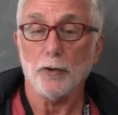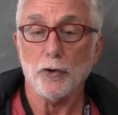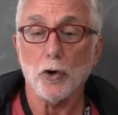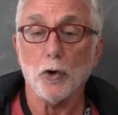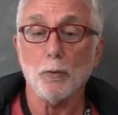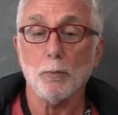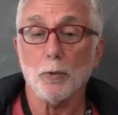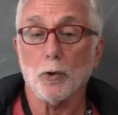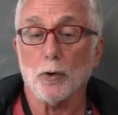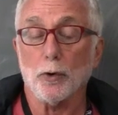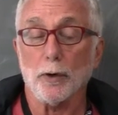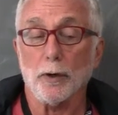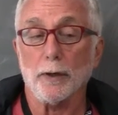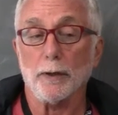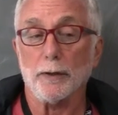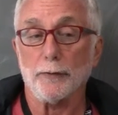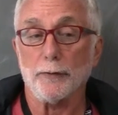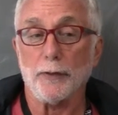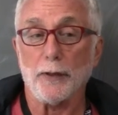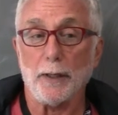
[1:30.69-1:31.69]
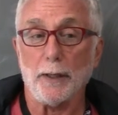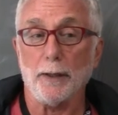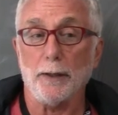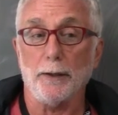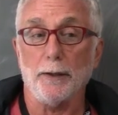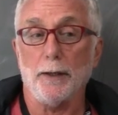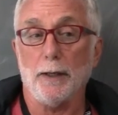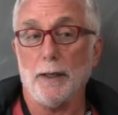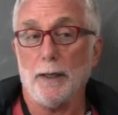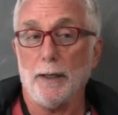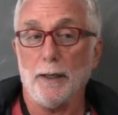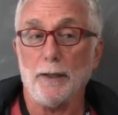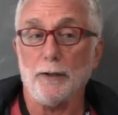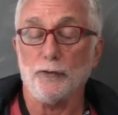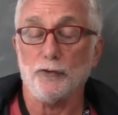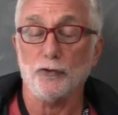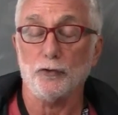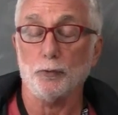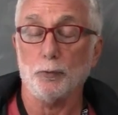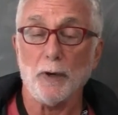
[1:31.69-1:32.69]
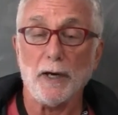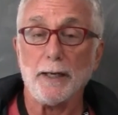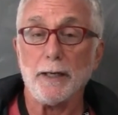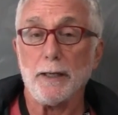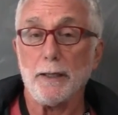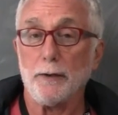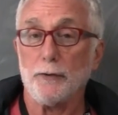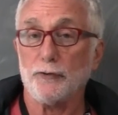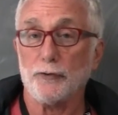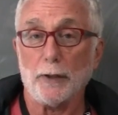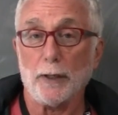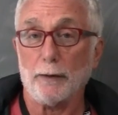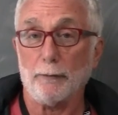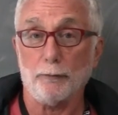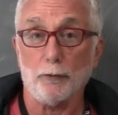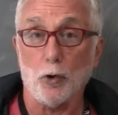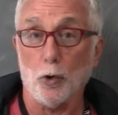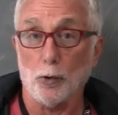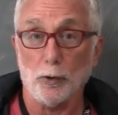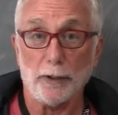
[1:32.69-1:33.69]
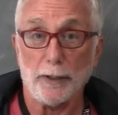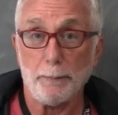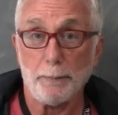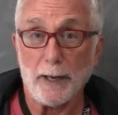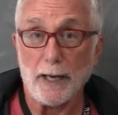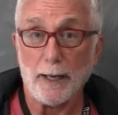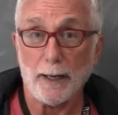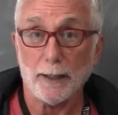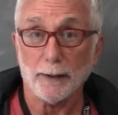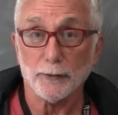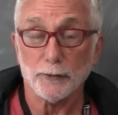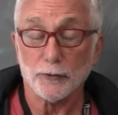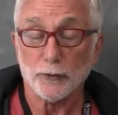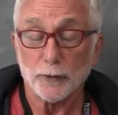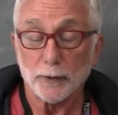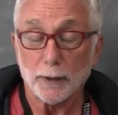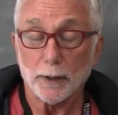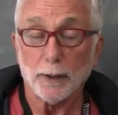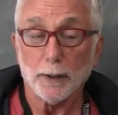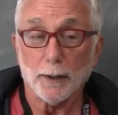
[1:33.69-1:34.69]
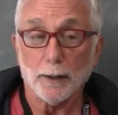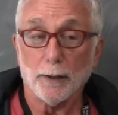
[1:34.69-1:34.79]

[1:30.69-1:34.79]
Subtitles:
no more than a sweaty set of goalie pads,